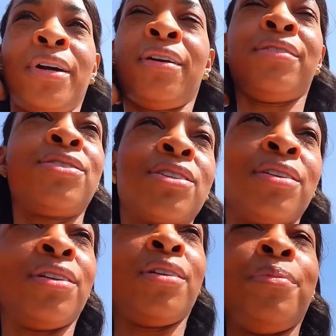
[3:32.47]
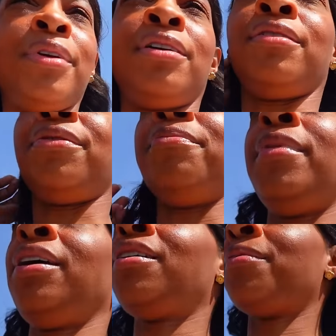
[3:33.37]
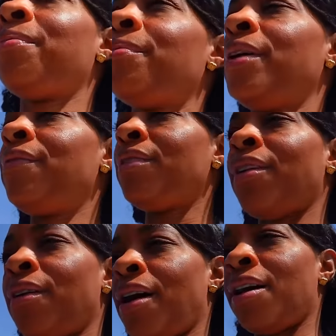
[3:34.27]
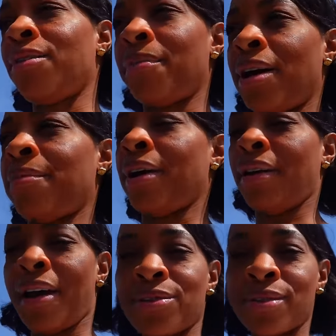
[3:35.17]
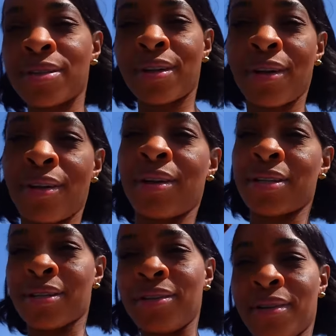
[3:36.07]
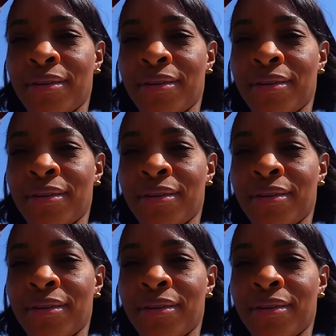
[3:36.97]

wearing just a little bit of makeup, even though I don't mind my natural skin, because you